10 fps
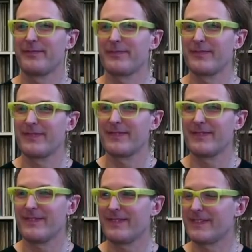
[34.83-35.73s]

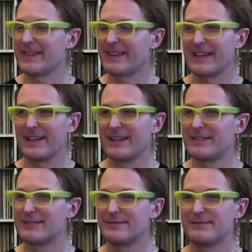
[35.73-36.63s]

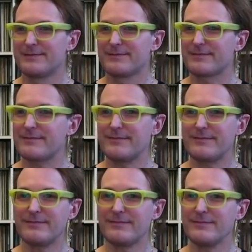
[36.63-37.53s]

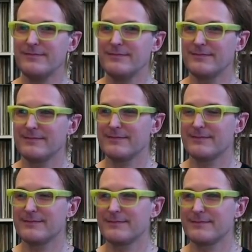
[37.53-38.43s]

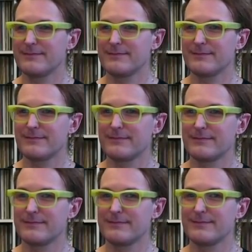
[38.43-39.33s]

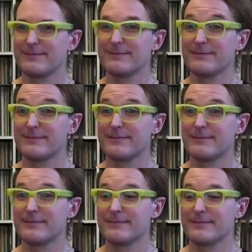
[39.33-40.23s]

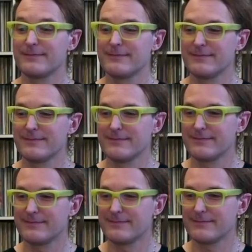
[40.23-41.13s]

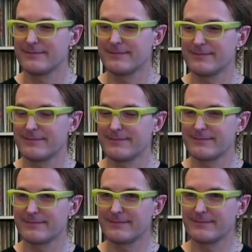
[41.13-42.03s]

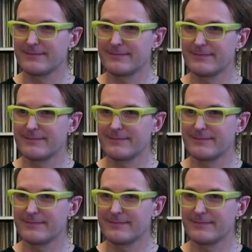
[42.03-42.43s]
This person isn't speaking.